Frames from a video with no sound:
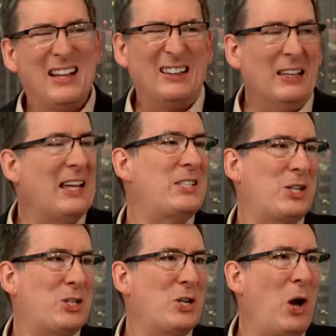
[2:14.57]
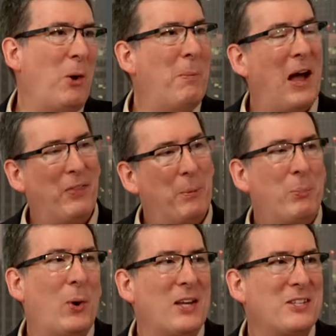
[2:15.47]
lets us know about the
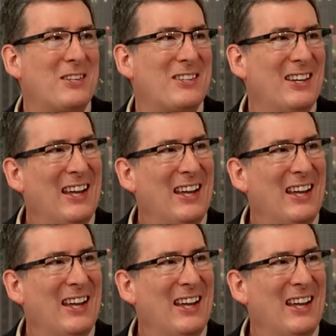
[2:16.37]
present,